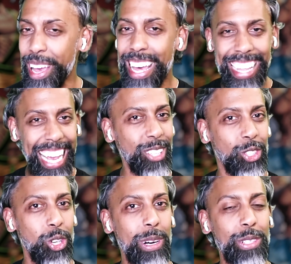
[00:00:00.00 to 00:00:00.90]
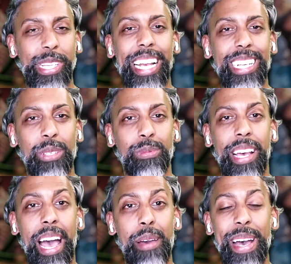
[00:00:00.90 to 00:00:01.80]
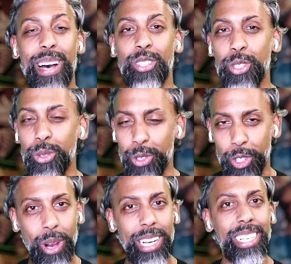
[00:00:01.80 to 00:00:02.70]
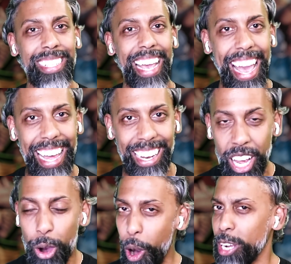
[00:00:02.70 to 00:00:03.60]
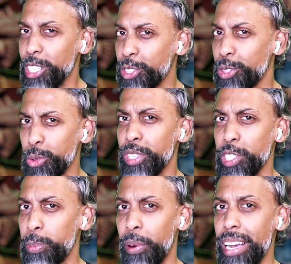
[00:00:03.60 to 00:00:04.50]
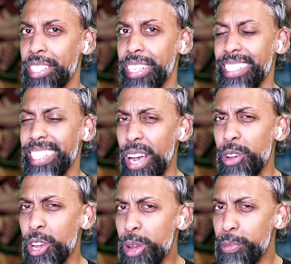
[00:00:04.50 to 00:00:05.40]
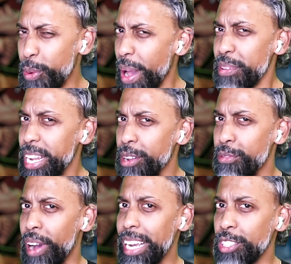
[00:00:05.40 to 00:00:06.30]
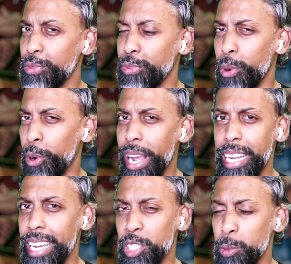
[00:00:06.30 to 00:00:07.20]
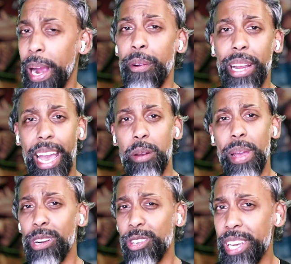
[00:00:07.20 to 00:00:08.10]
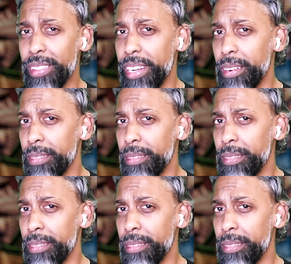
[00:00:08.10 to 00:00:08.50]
thank you so much for taking some time out to join us and walk us through this process. Now, do you have any advice for any aspiring animators out there?